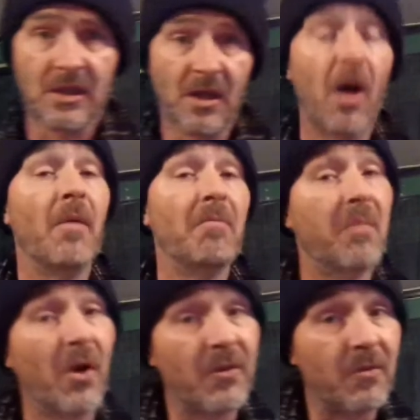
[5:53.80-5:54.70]

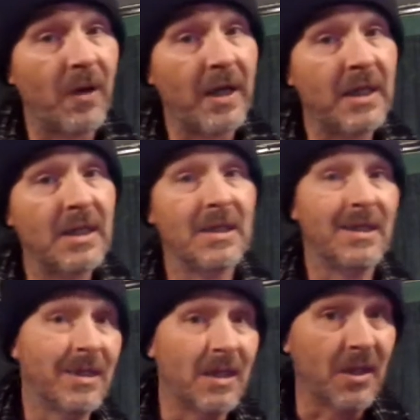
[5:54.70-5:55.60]
by the way,
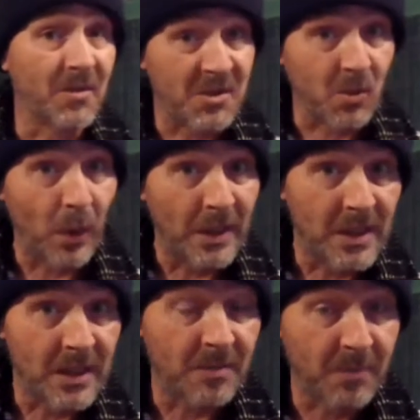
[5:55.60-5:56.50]
little
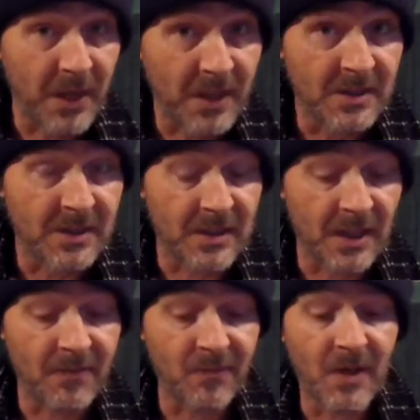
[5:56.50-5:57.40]
sweetie at
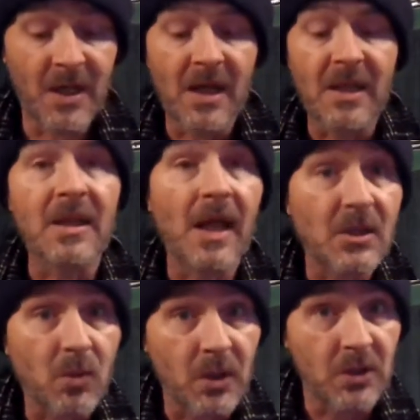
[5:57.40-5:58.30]
PaknSave,
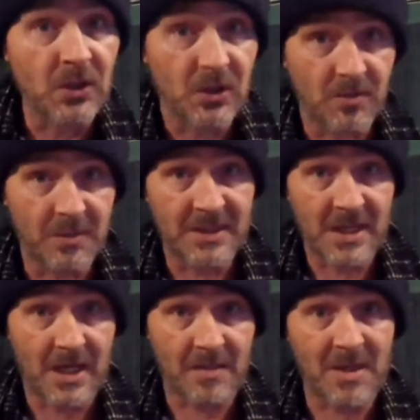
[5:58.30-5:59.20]
that's what you should be
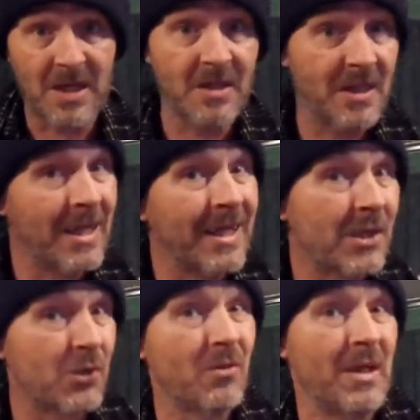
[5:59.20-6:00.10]
telling me. The
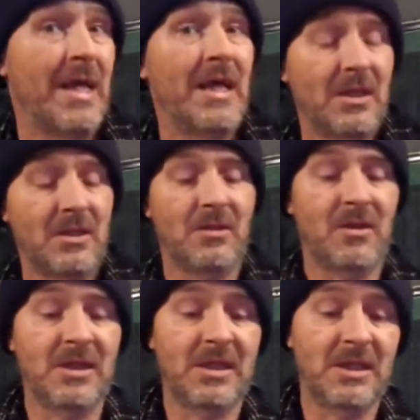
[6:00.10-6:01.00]
Electoral Act
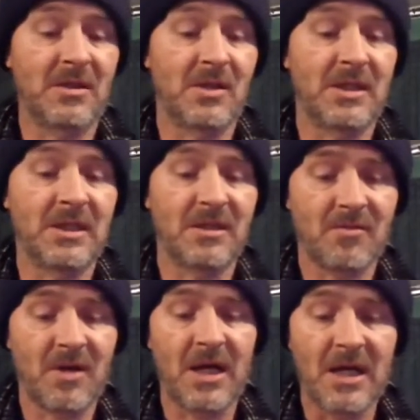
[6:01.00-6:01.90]

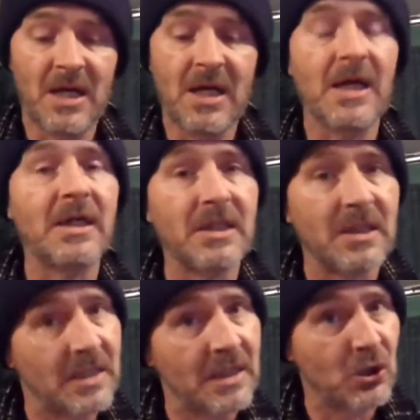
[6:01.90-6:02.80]
1993 under
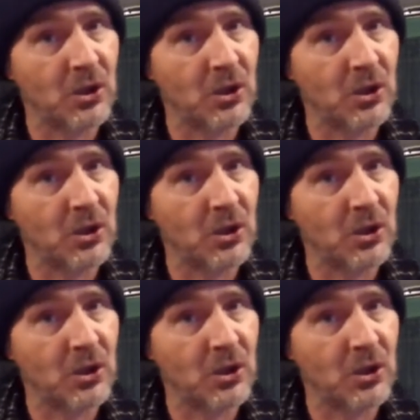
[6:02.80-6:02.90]
Section